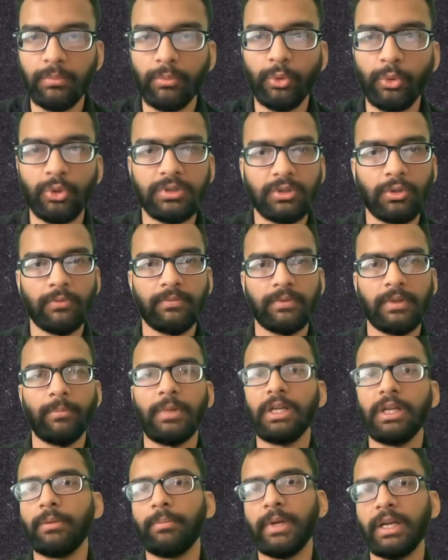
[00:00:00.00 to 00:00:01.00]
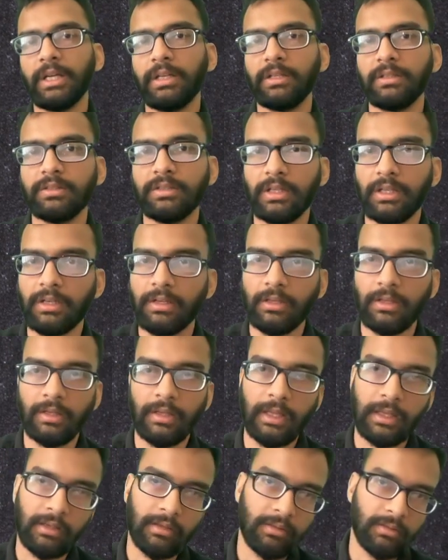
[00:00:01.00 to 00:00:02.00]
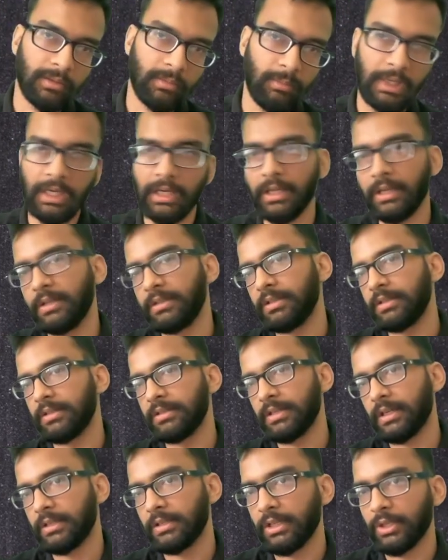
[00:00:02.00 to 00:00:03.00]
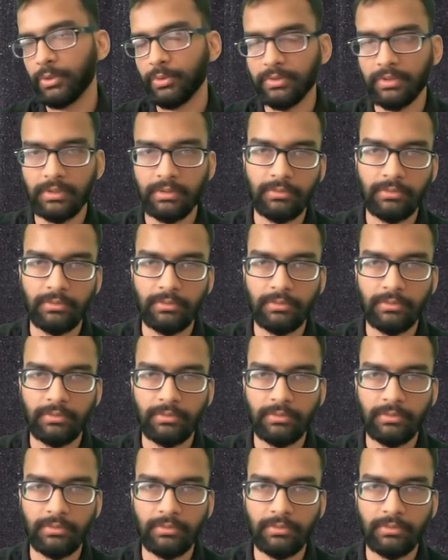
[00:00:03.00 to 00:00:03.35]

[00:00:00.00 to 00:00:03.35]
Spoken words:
Most of the builder patterns are like builder is inside the user.